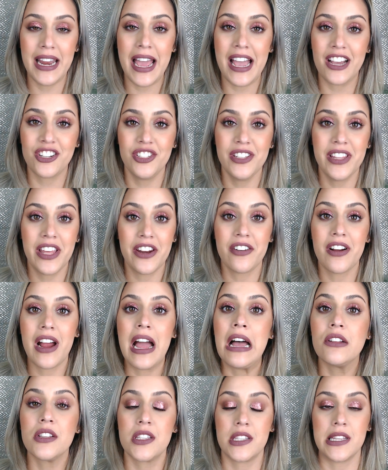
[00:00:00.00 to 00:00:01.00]
actually that are
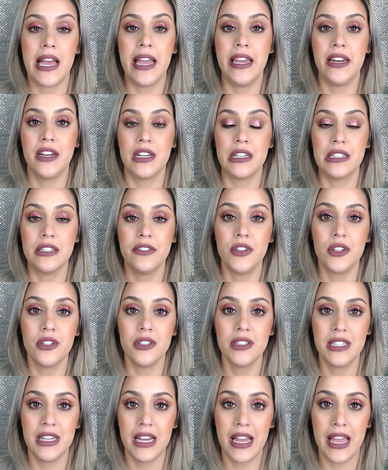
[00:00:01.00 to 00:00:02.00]
outside of
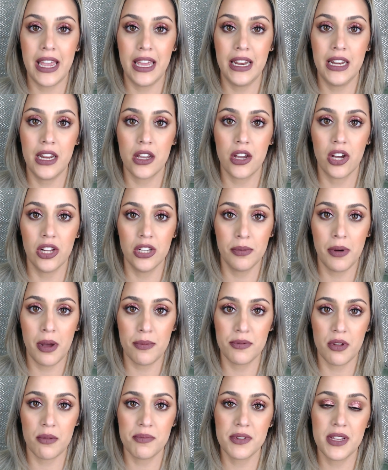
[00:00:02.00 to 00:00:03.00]
Ulta and
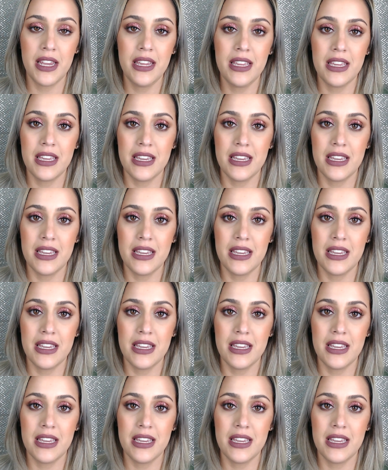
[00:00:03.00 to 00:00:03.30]
Colourpop's website,